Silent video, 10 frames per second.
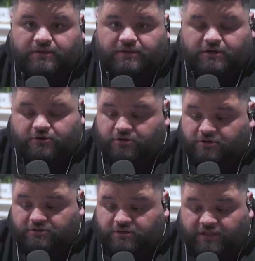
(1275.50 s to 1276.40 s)

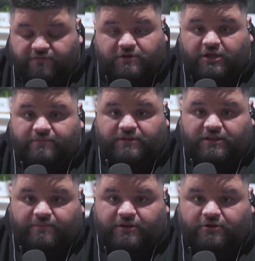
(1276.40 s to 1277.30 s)
and
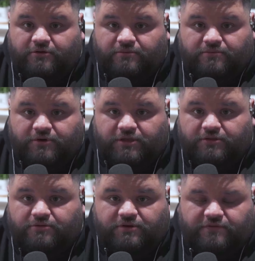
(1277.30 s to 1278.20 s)
let me know what you
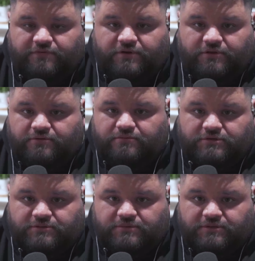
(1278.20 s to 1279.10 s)
do different in your
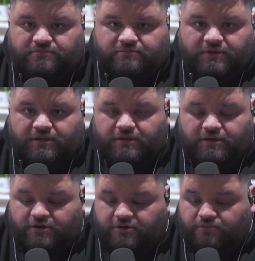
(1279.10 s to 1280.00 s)
worship team,
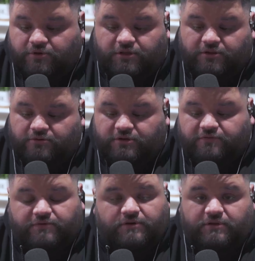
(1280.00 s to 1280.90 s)
what you do
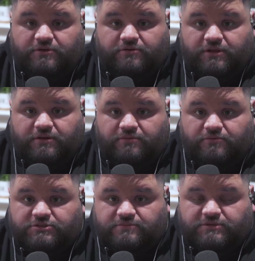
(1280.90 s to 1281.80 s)
different in creating
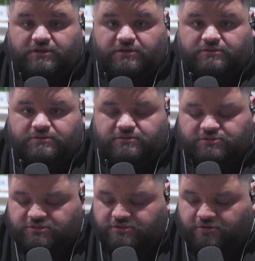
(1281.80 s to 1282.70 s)
worship set lists.
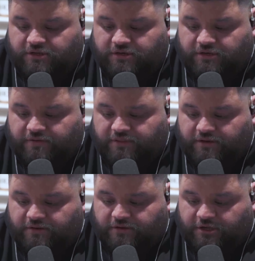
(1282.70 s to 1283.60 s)
Just go ahead and leave
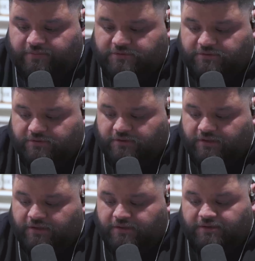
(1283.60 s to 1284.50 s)
that in the comments, and
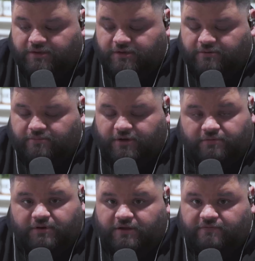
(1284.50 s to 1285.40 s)
I
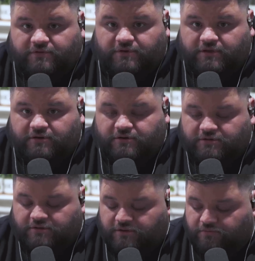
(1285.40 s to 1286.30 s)
would love to hear
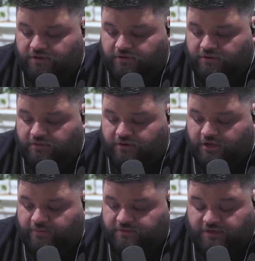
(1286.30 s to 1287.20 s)
and read the
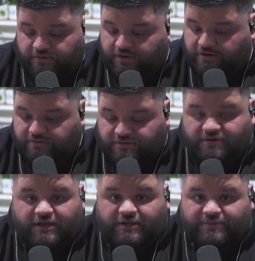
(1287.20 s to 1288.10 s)
comments. I read every single
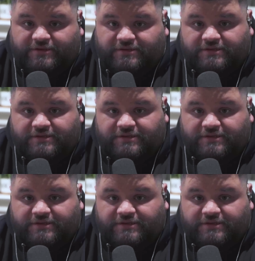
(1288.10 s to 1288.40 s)
comment.